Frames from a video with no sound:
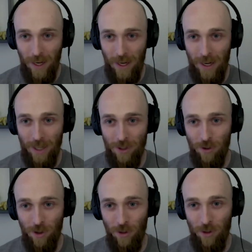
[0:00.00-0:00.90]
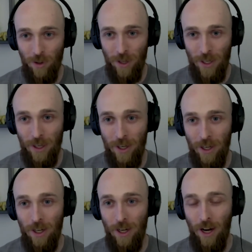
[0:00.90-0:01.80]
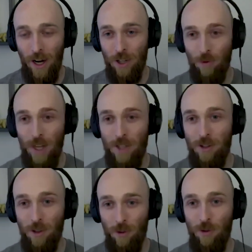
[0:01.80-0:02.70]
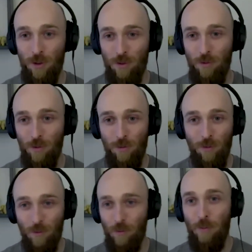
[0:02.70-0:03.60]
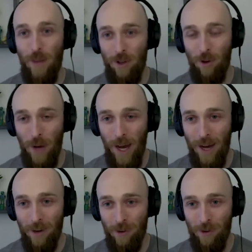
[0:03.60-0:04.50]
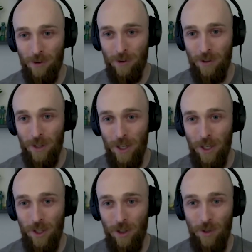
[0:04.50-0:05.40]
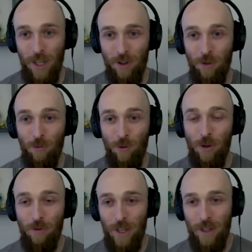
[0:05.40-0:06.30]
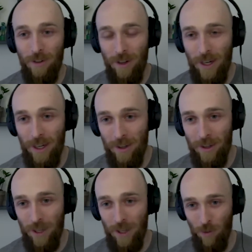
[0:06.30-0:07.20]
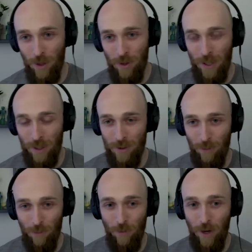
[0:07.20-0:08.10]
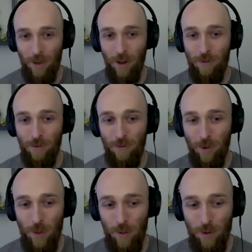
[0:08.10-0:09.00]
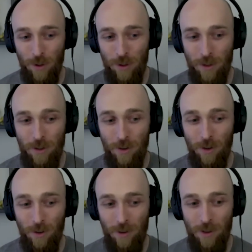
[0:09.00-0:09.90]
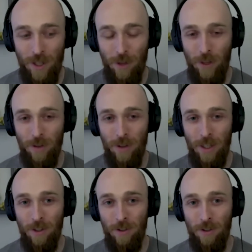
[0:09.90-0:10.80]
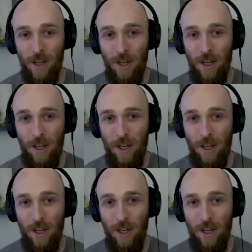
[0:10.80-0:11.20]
and as you start to like address those mental patterns you get to the root of it and i think that's one of the things that I'd, I'd, love for people to just sit with is